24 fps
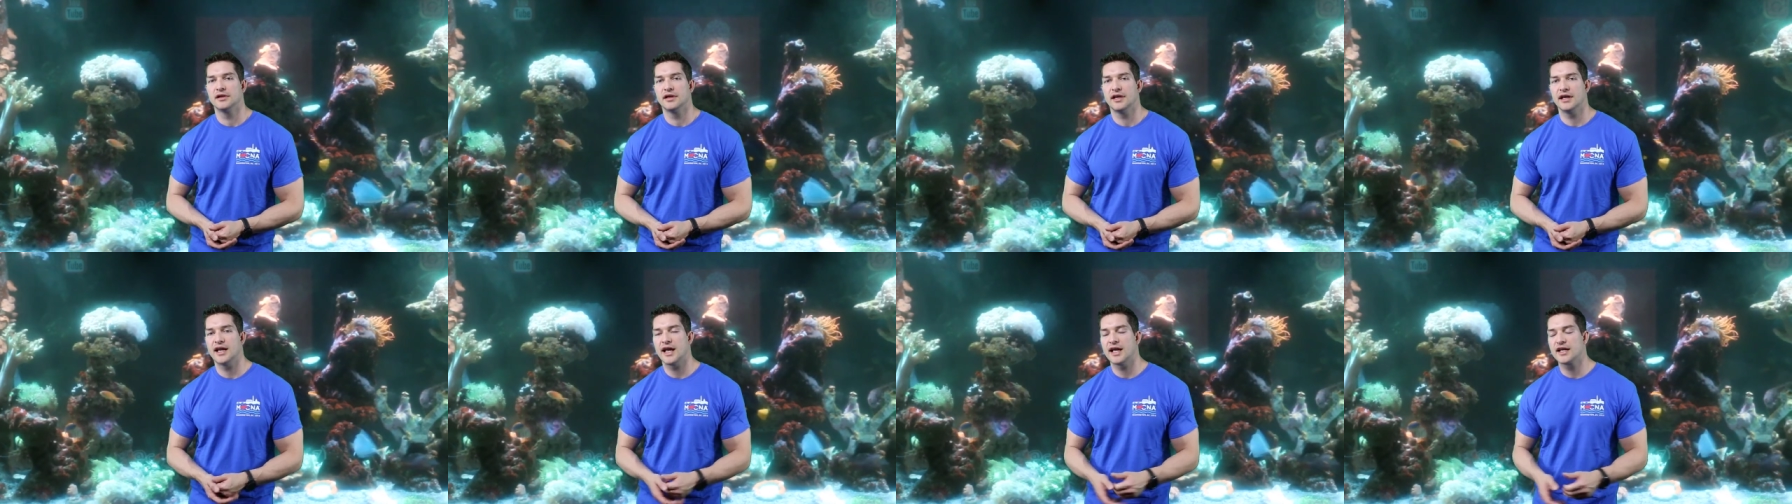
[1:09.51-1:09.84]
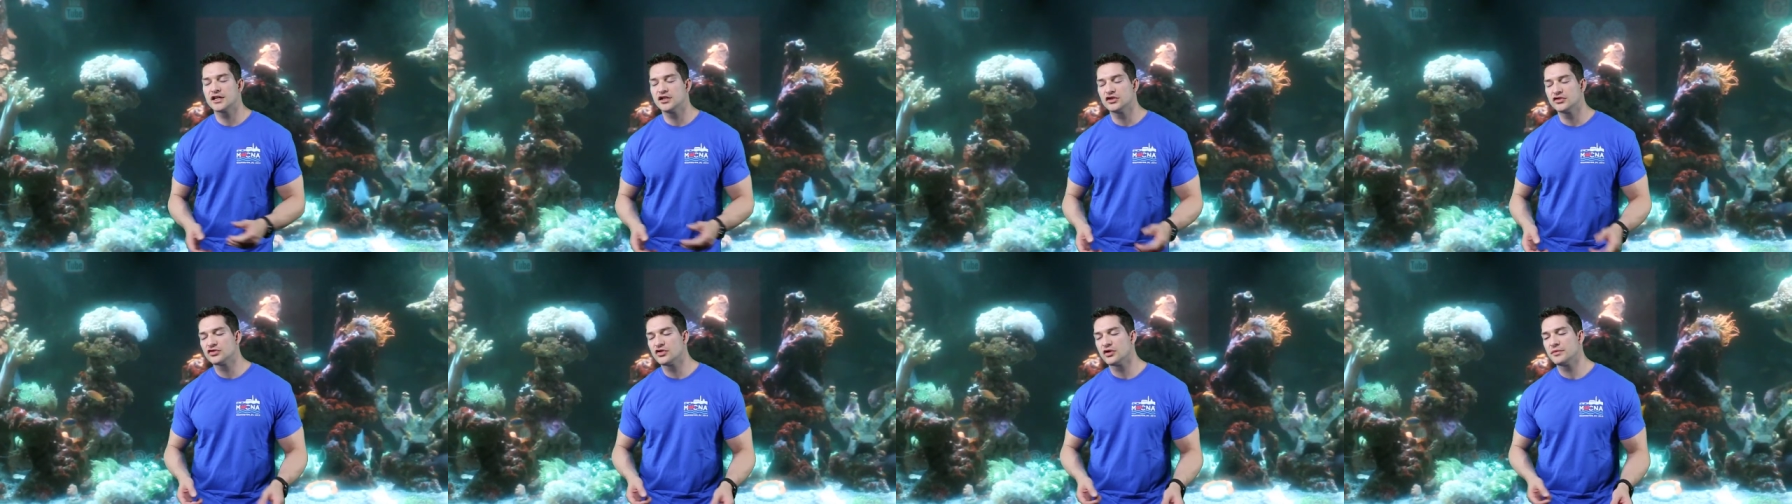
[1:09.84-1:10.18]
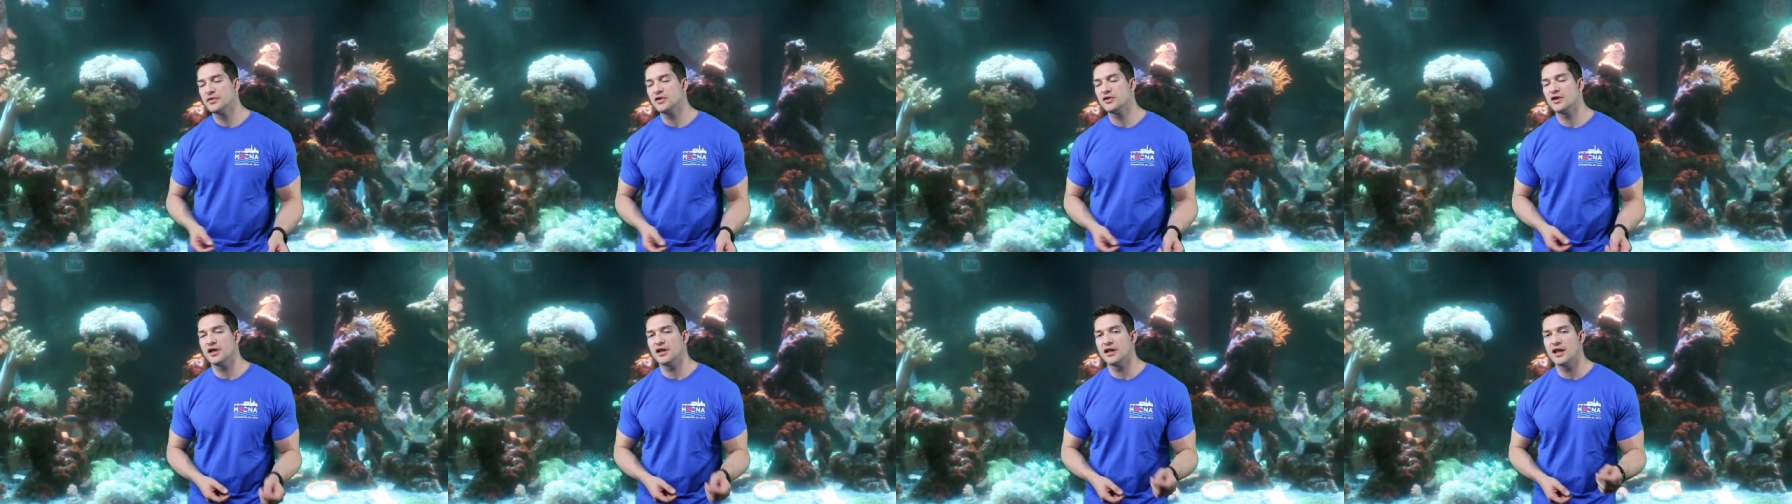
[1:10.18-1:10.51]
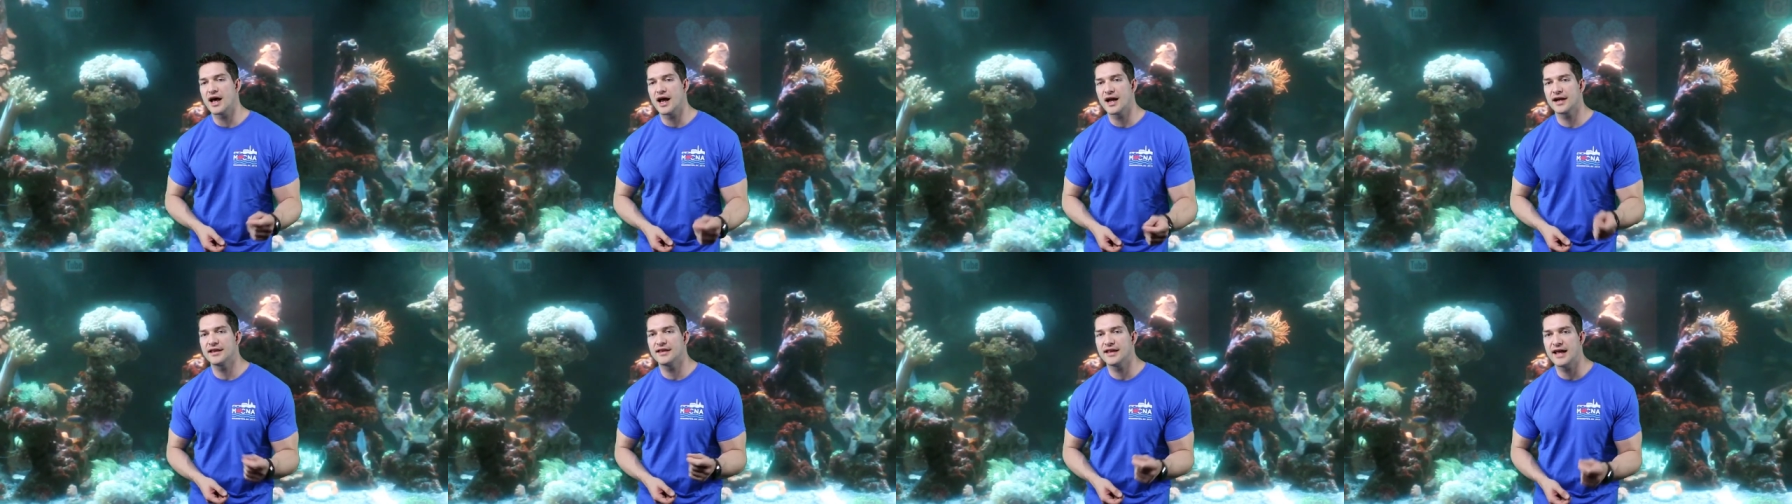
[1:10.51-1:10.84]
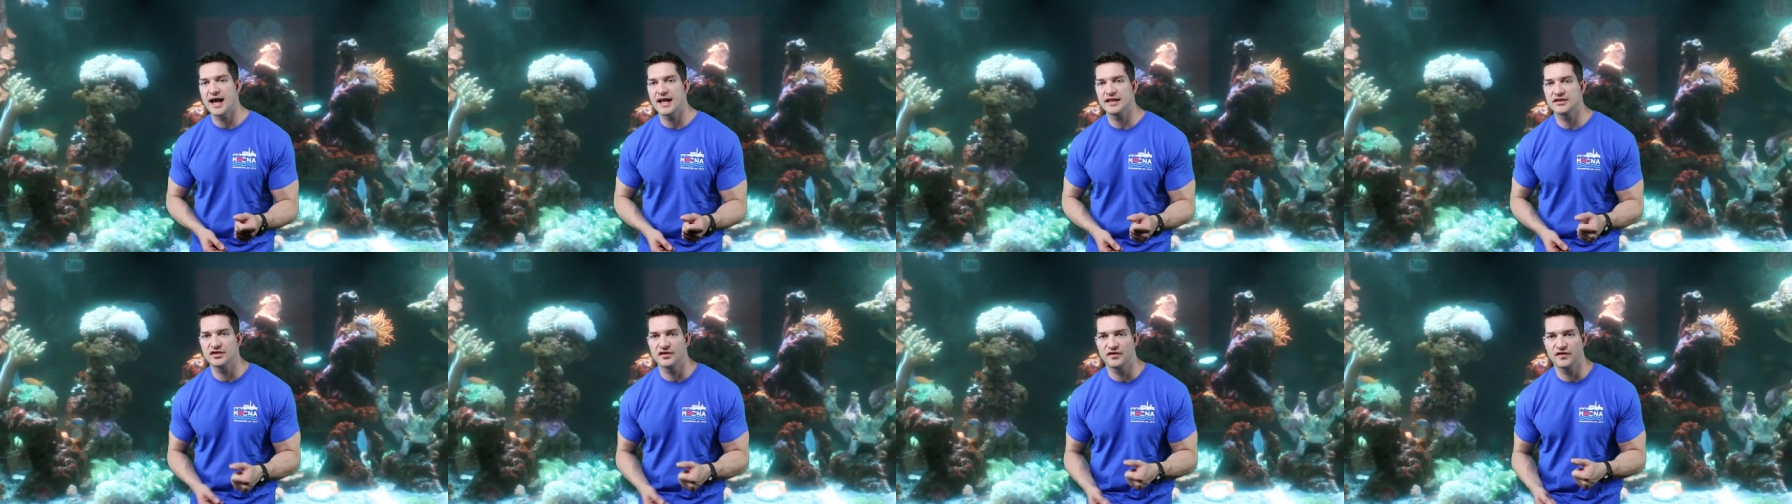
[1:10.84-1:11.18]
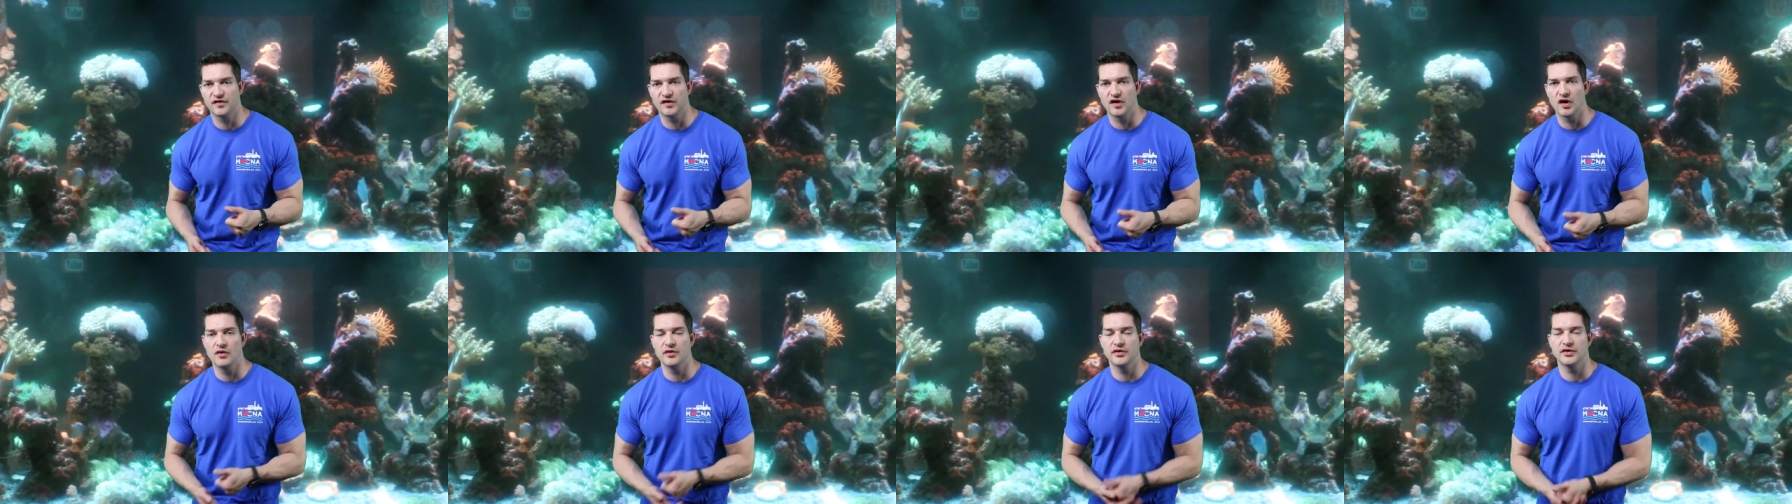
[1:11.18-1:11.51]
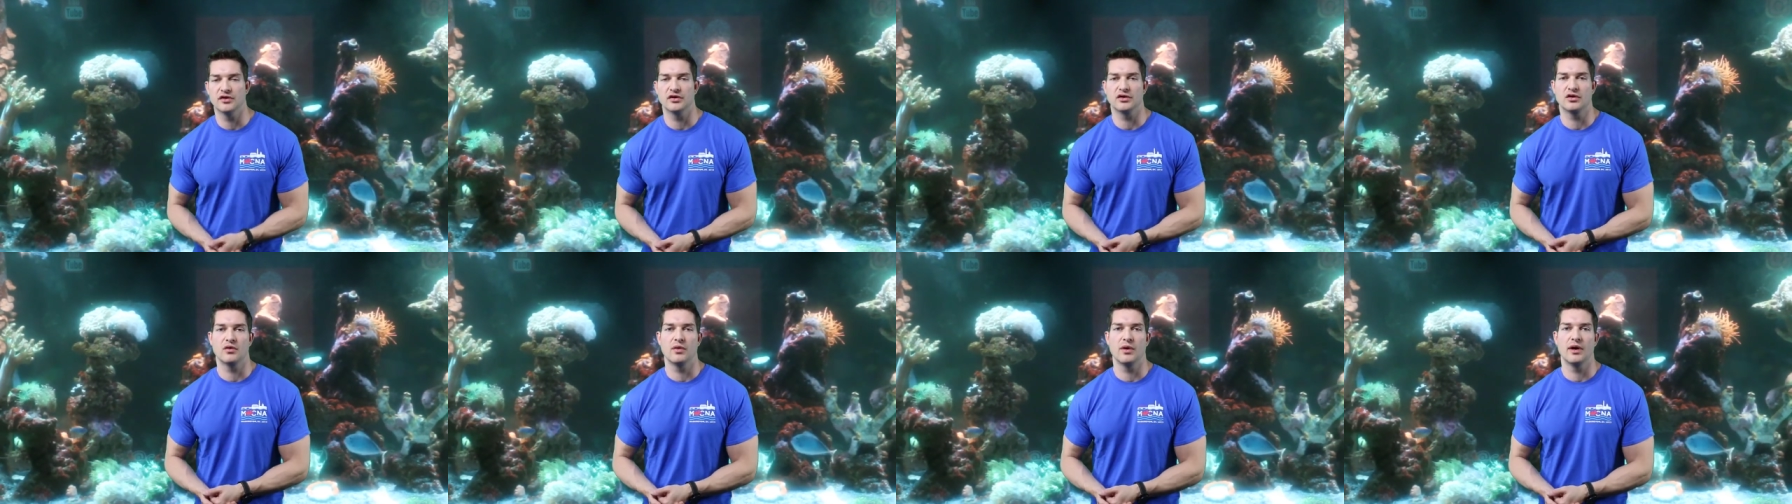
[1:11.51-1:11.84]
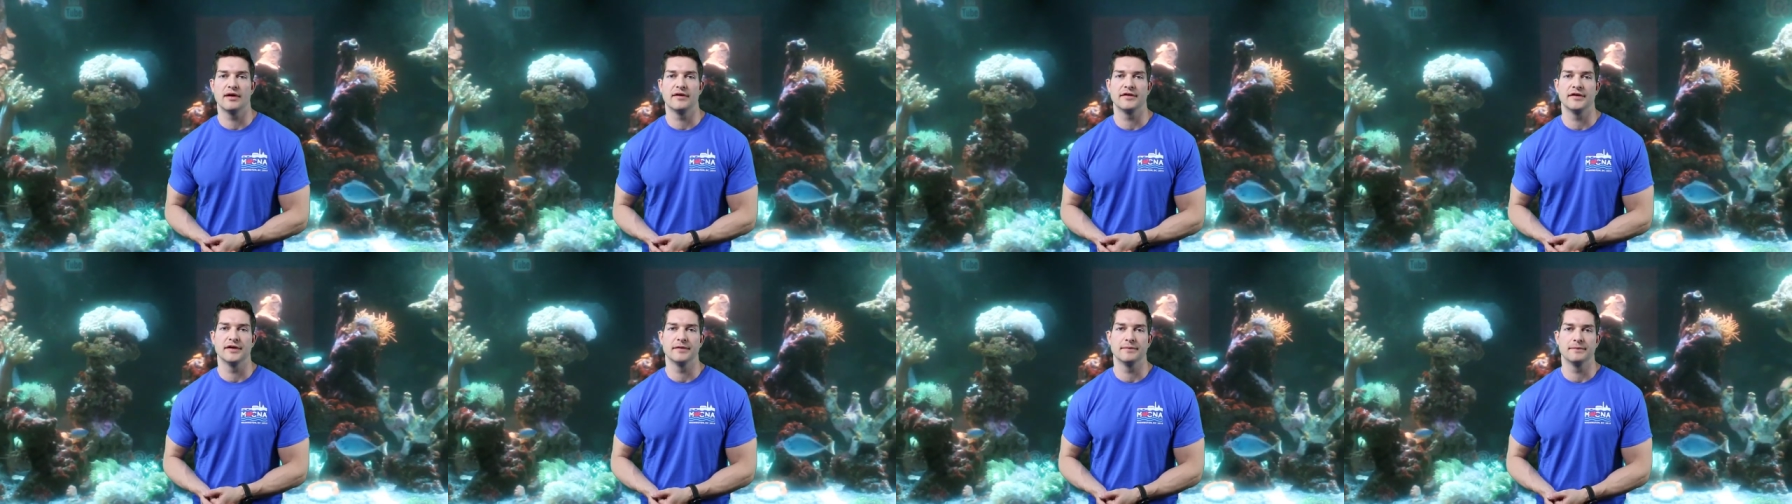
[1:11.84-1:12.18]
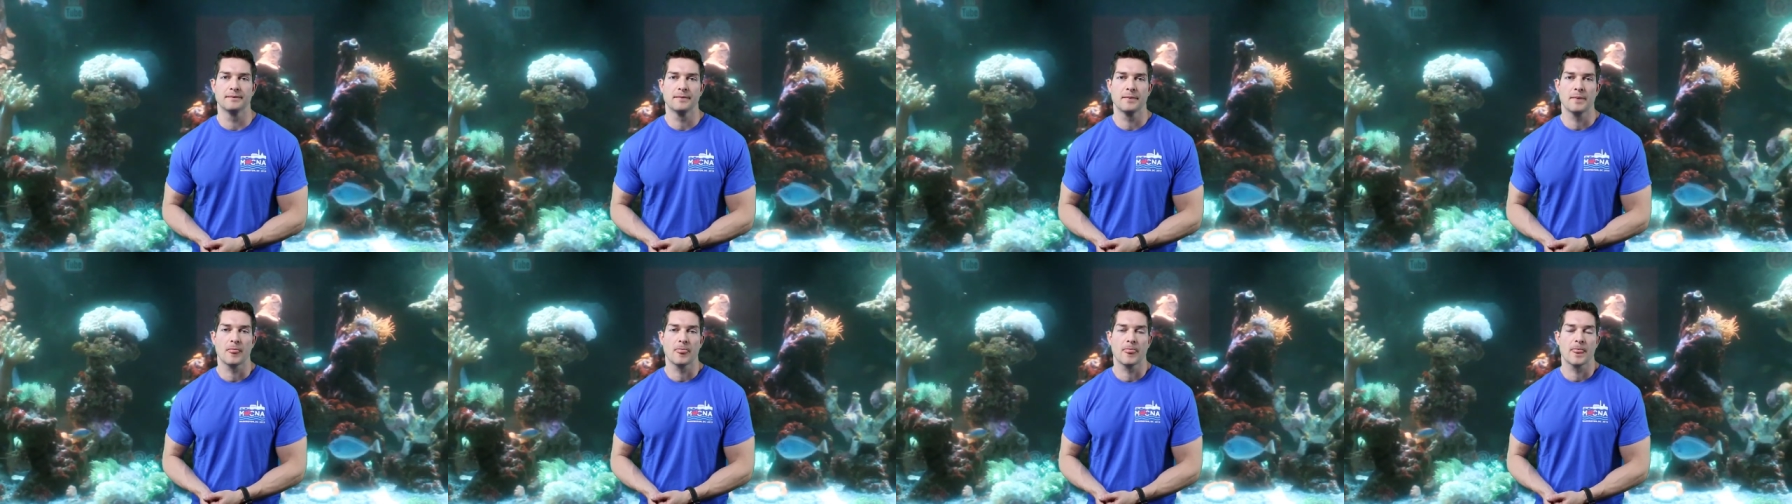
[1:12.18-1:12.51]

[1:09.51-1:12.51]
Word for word: And I contribute a lot of that to flow in your aquarium.